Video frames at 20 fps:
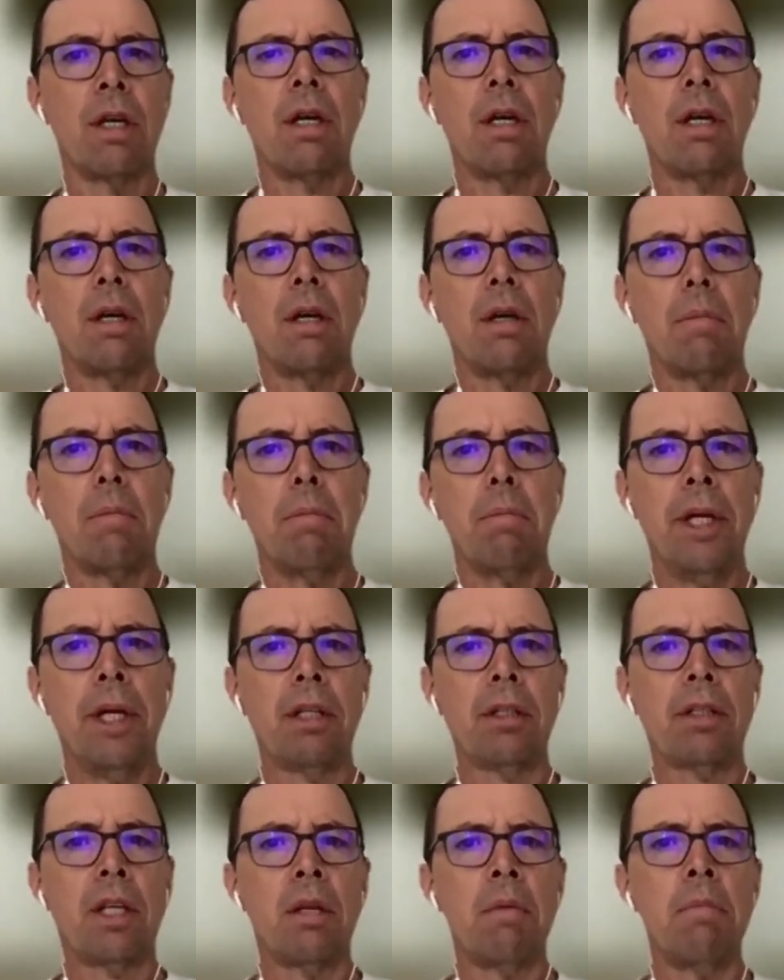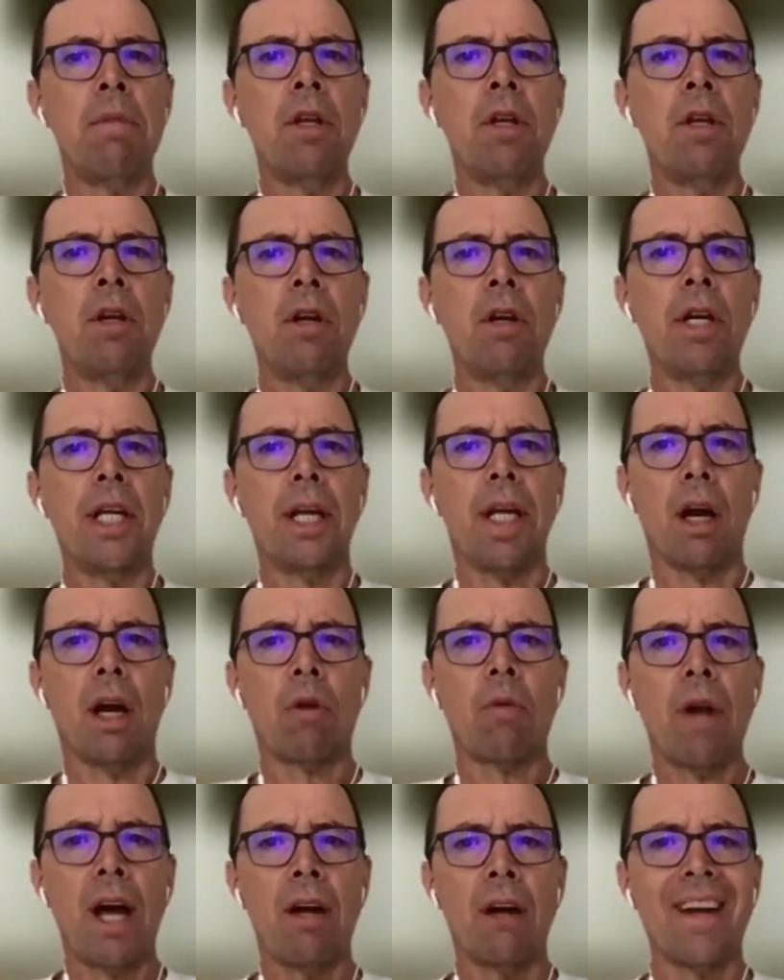Build community
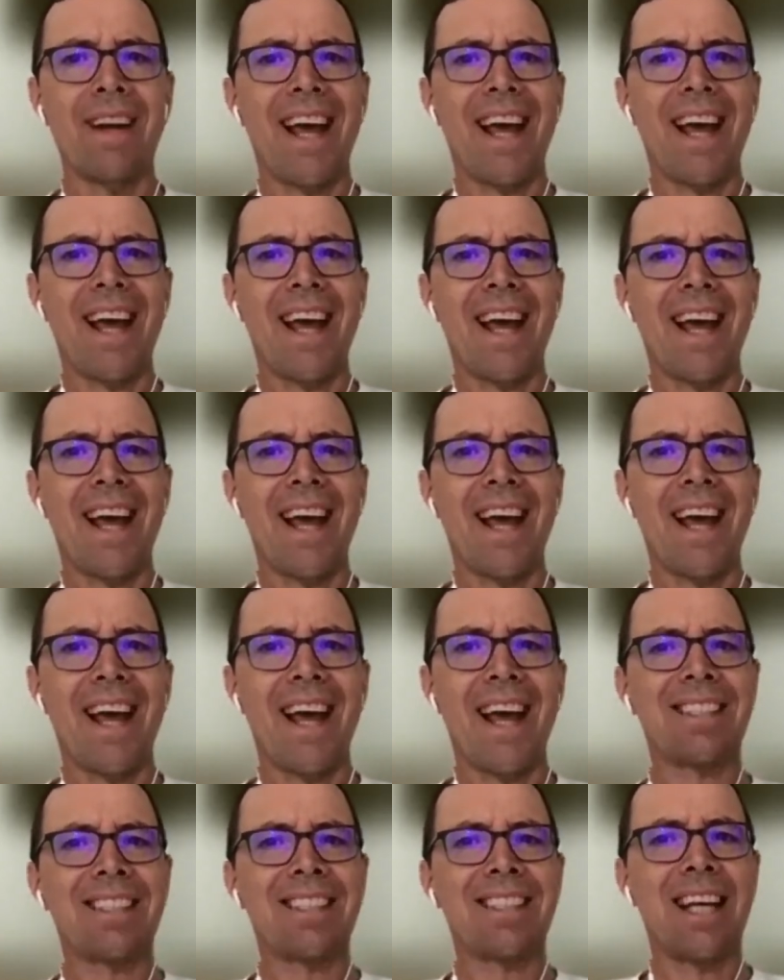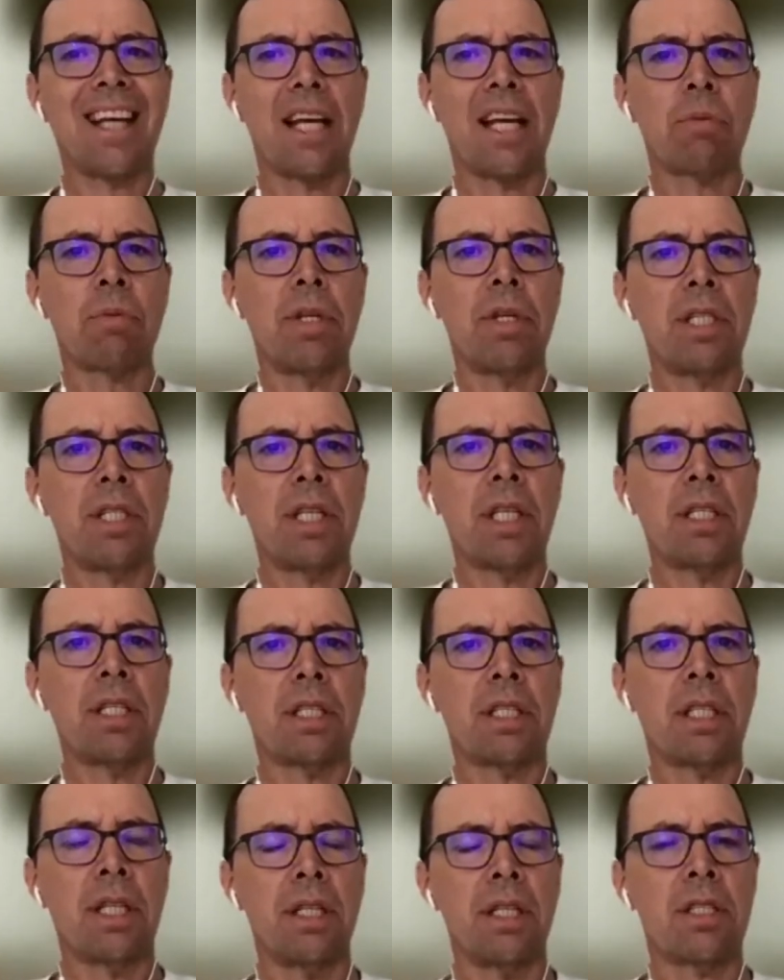around aesthetics as resistance,
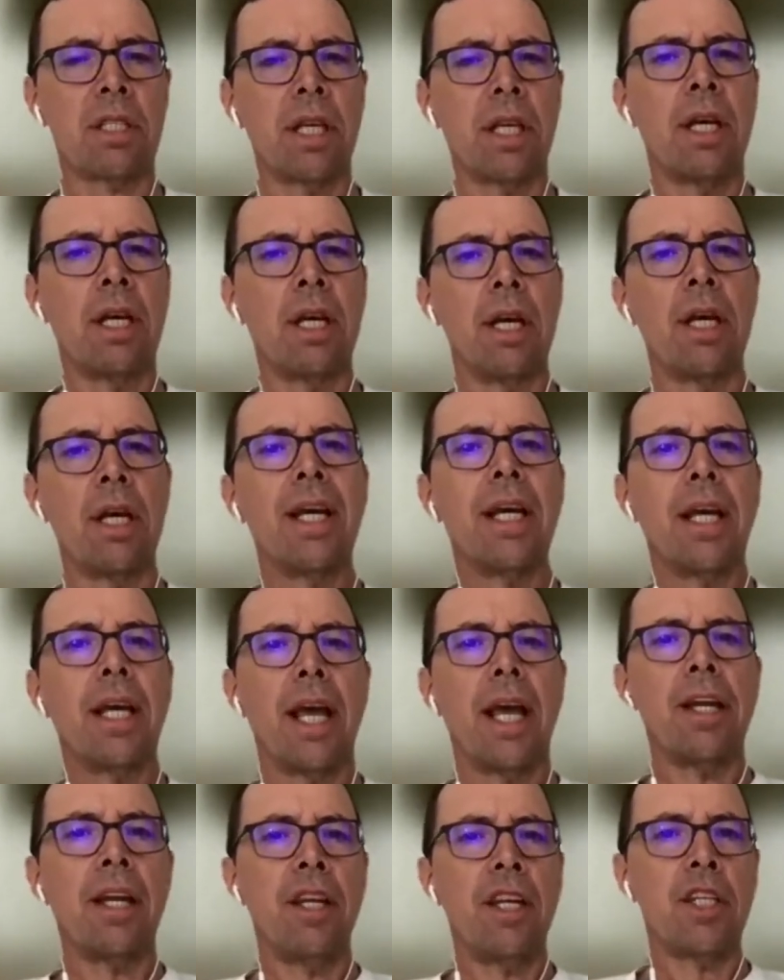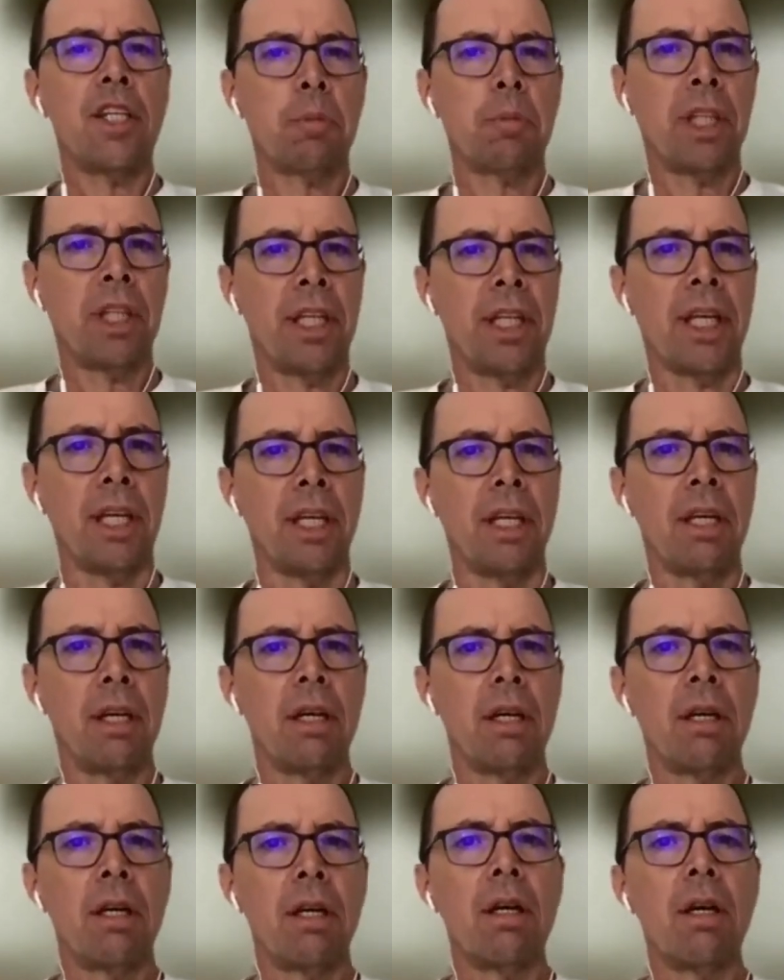and his plea.
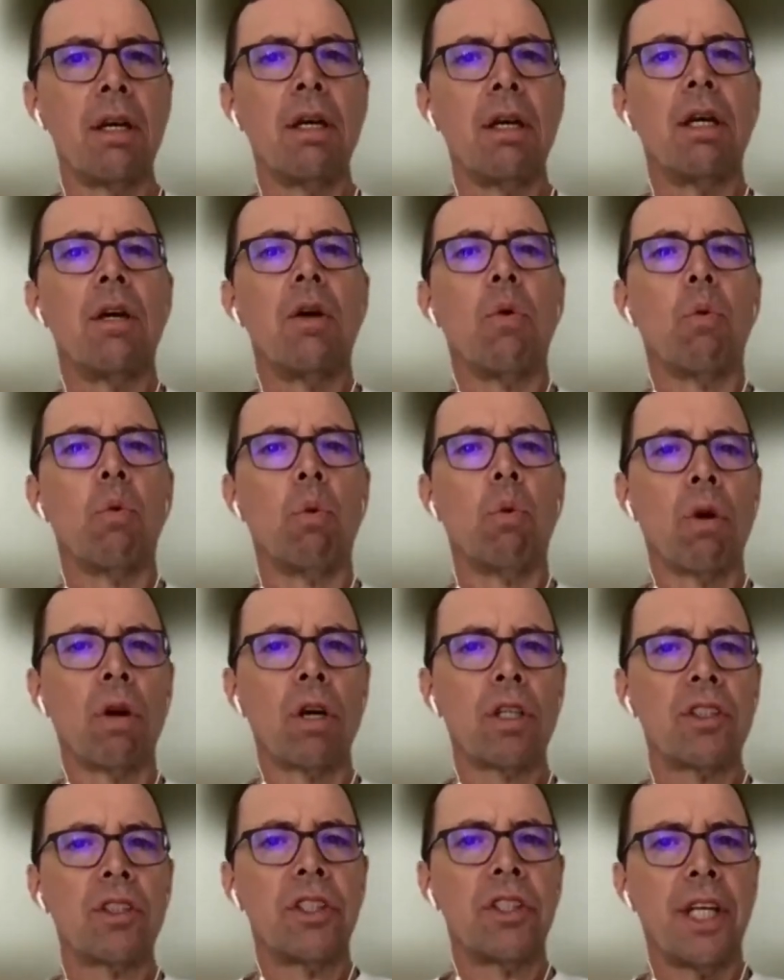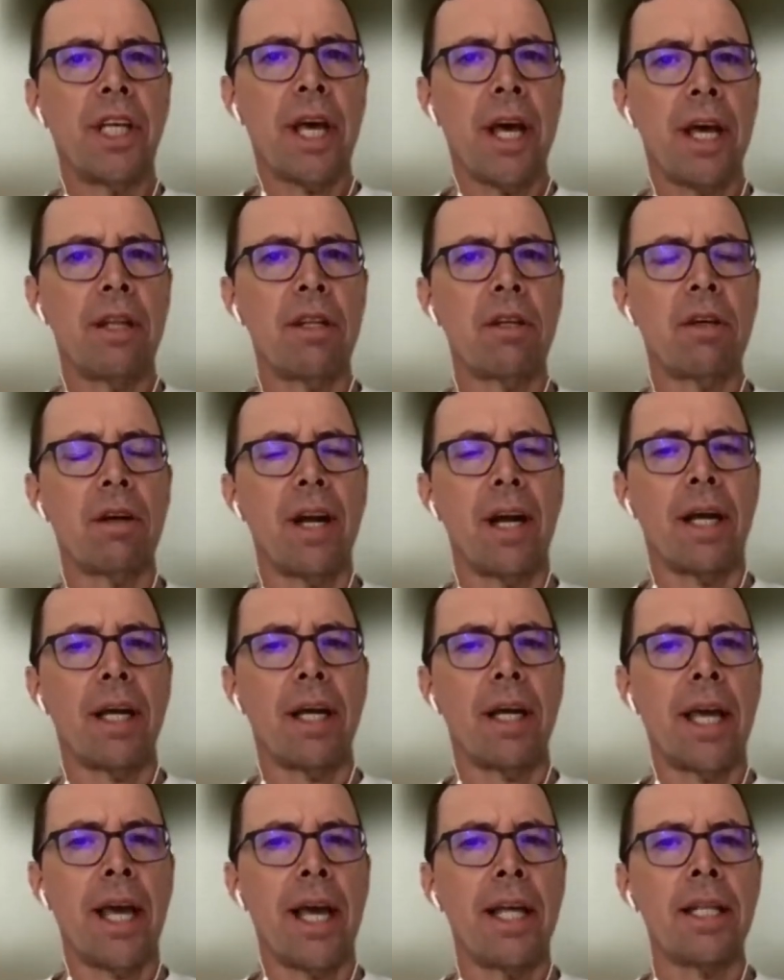Work together
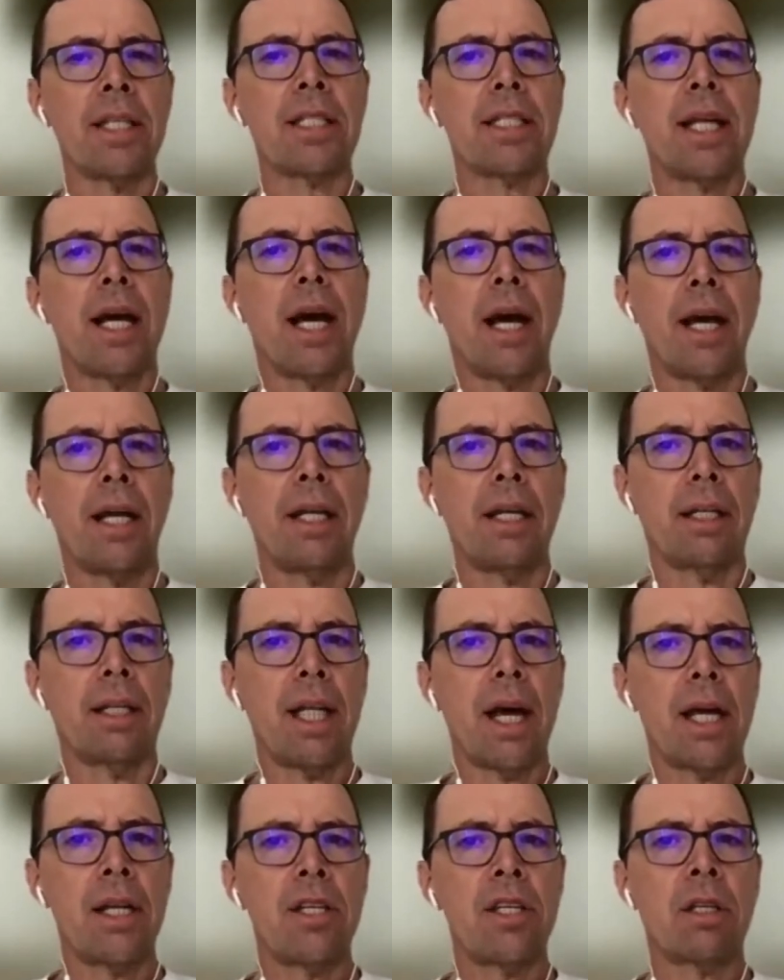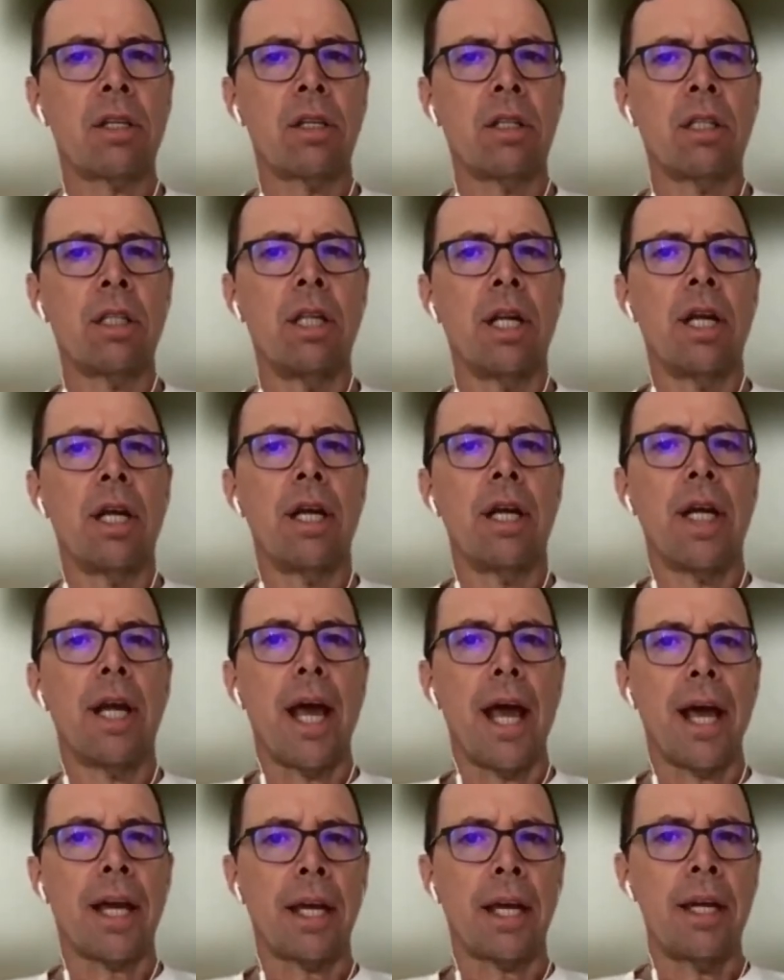against ideological,
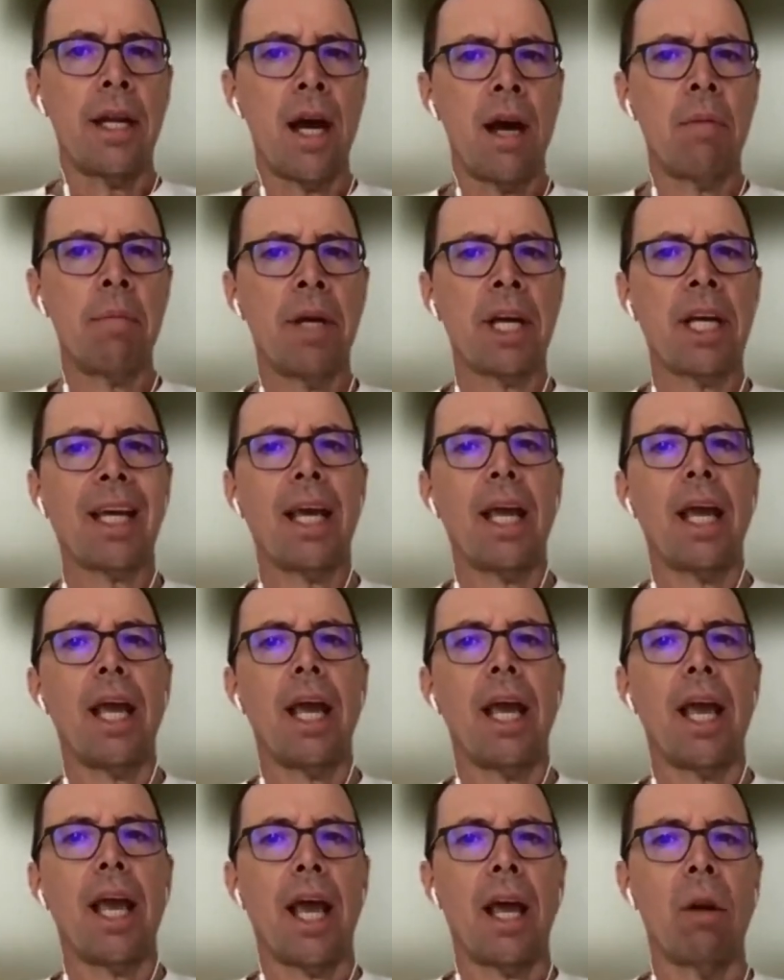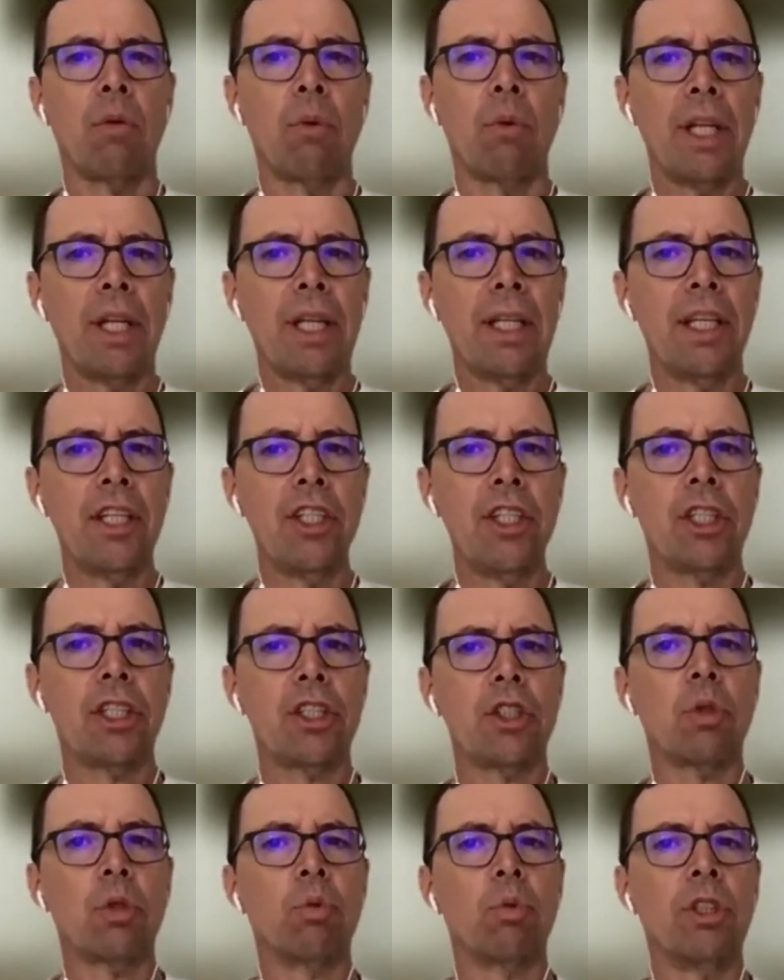economic, and religious
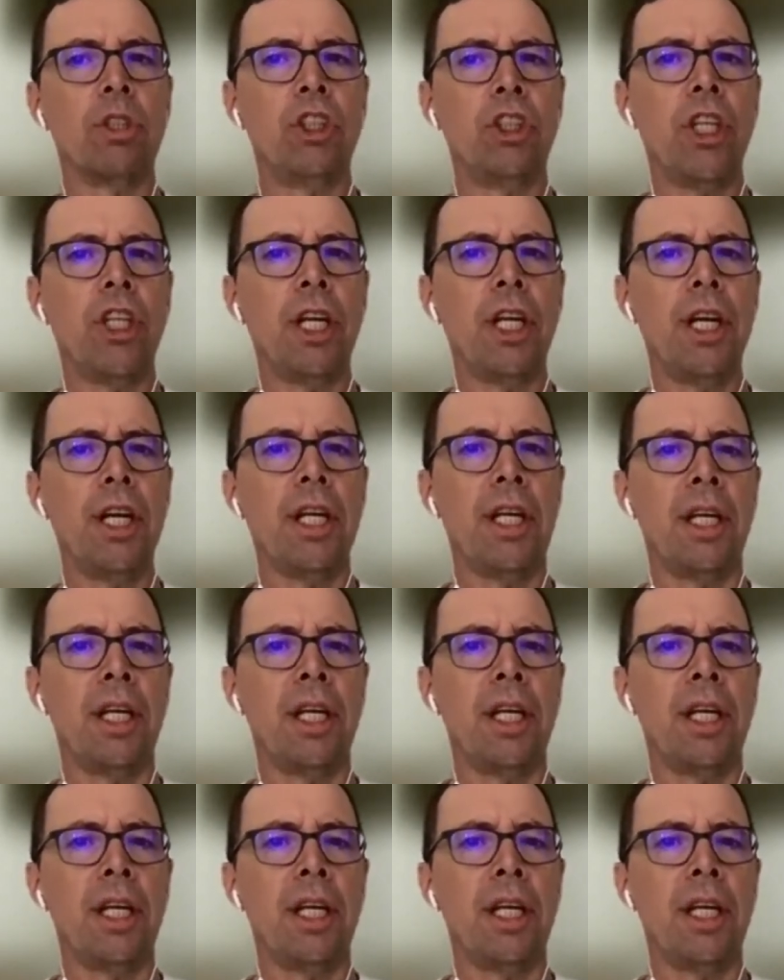rigidity